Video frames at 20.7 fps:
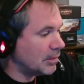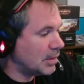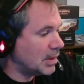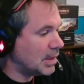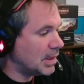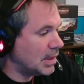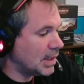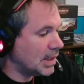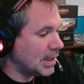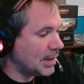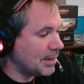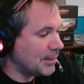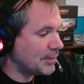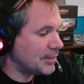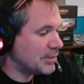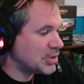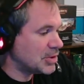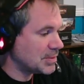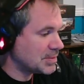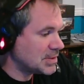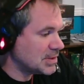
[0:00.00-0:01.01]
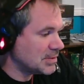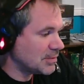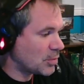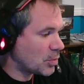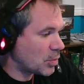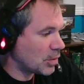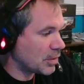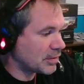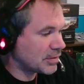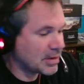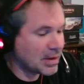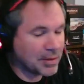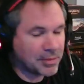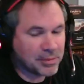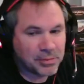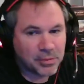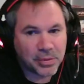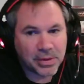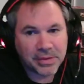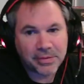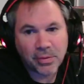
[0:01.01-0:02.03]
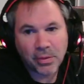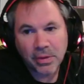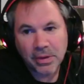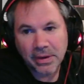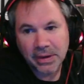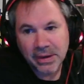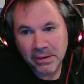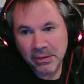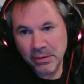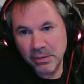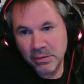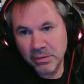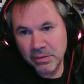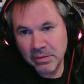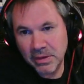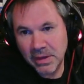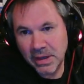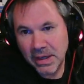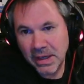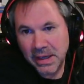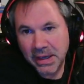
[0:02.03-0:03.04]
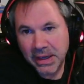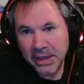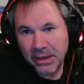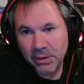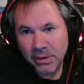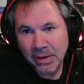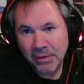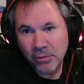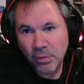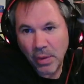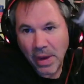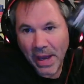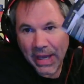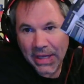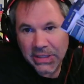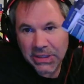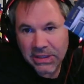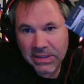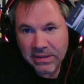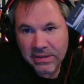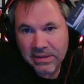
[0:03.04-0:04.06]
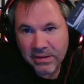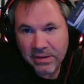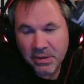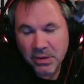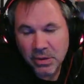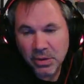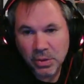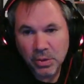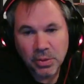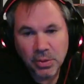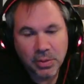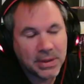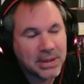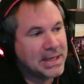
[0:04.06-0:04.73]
Egyptian, of course, come with four heroes. You have Wadjet, who